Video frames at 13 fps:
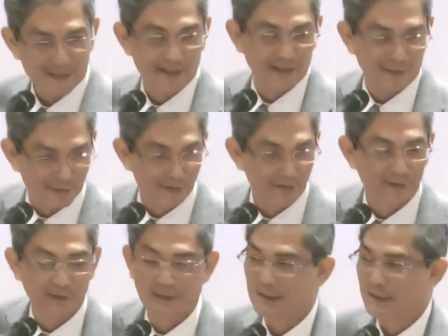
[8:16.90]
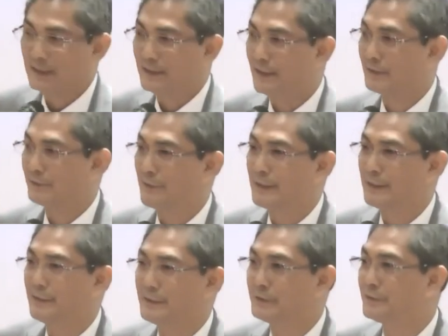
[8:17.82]
cases, that
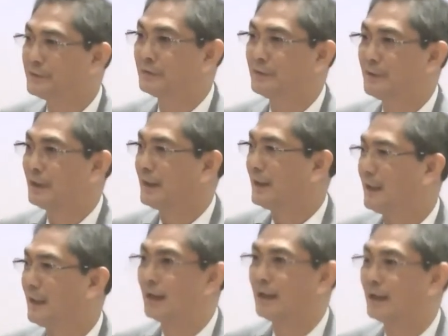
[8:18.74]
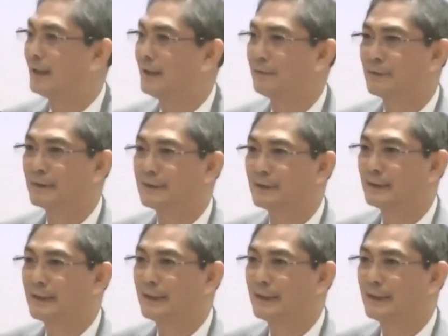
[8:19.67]
when they do, for